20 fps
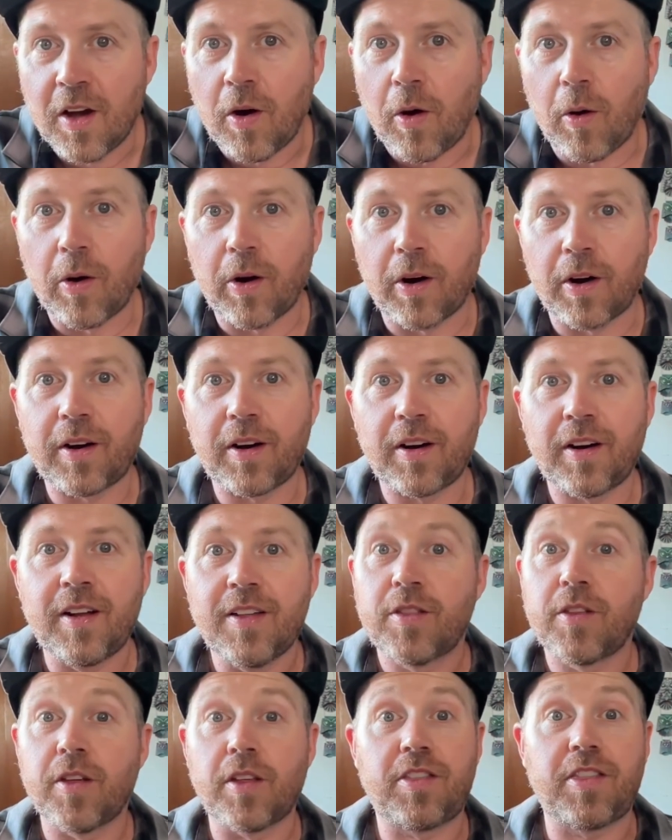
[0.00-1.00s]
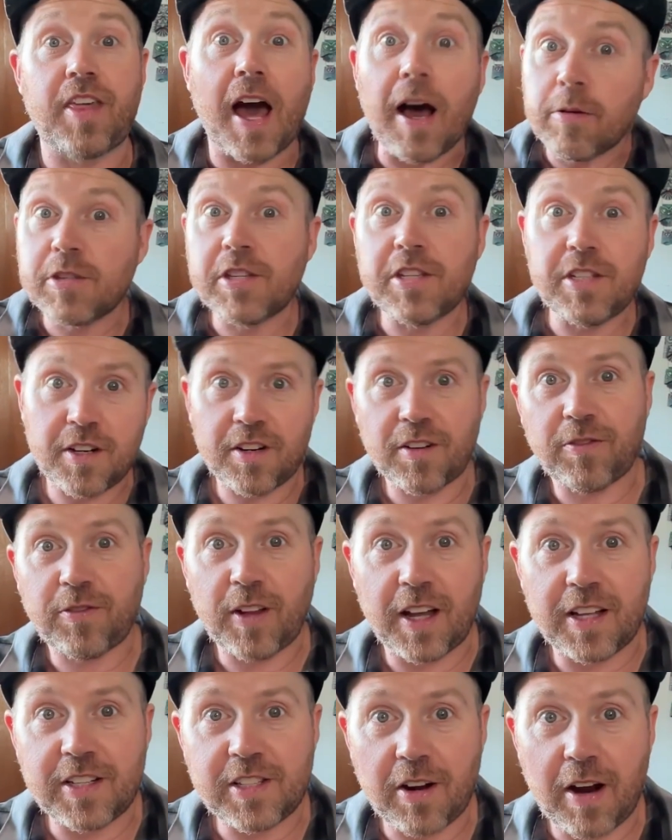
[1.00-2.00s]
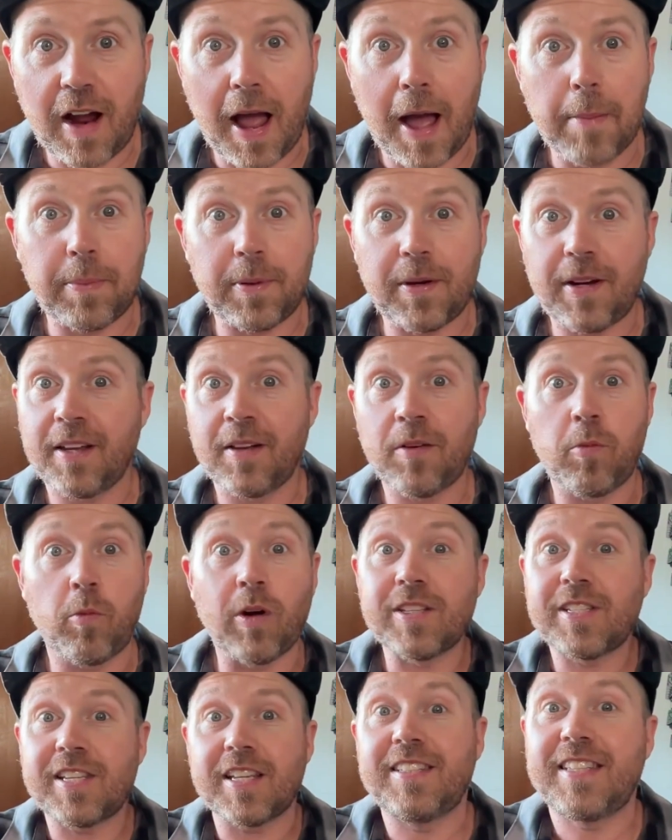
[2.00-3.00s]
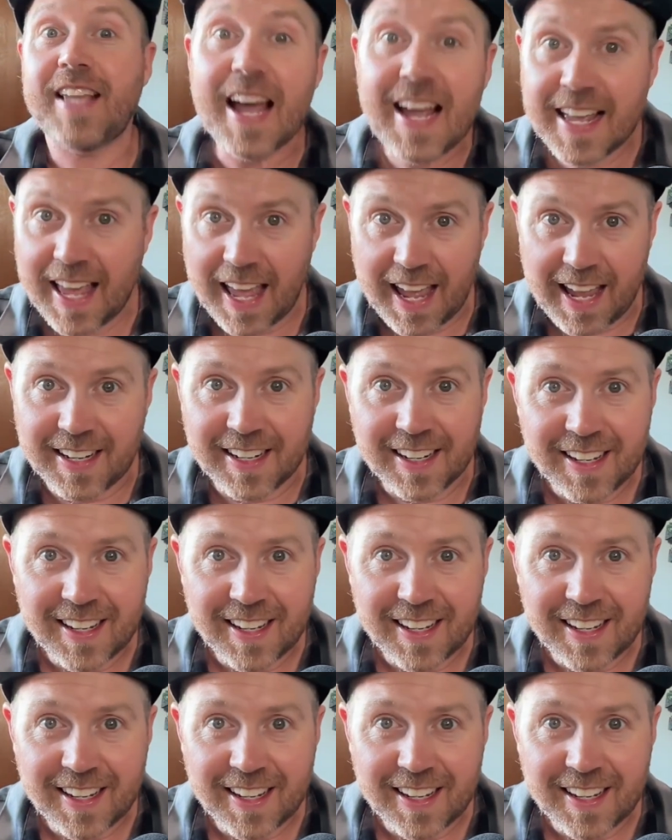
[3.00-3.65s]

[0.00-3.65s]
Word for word: or the 1,000 year floods are happening once a decade,